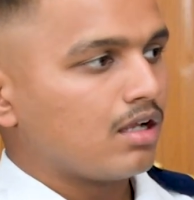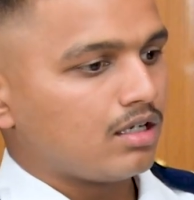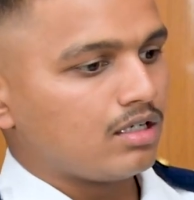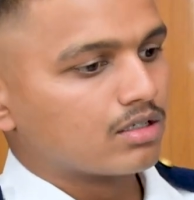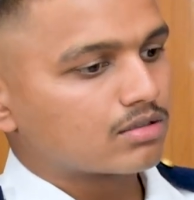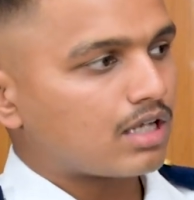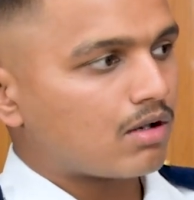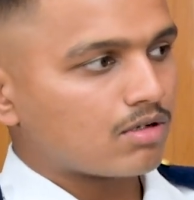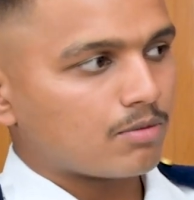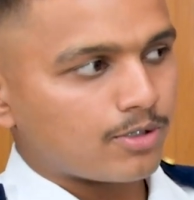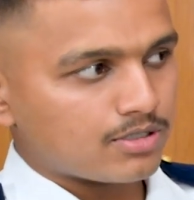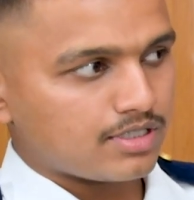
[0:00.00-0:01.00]
look
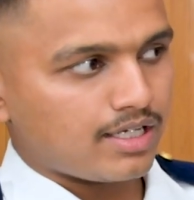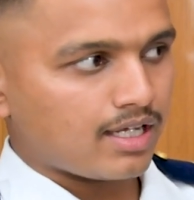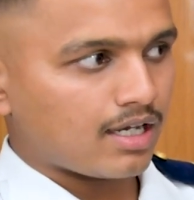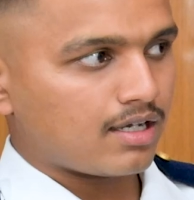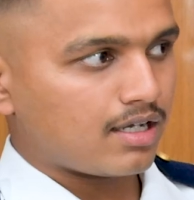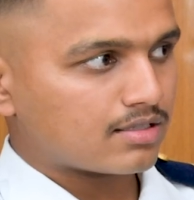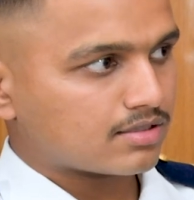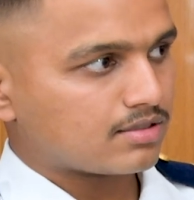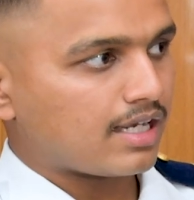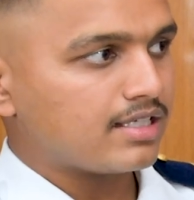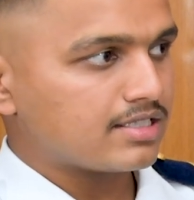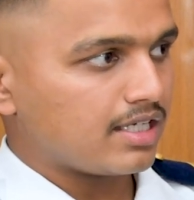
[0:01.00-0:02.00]
down upon JD
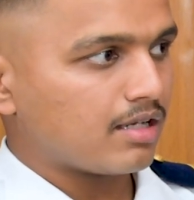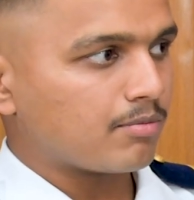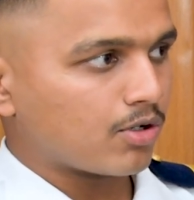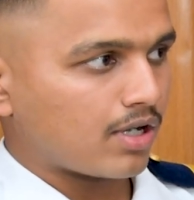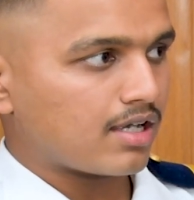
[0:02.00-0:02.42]
cadets and JW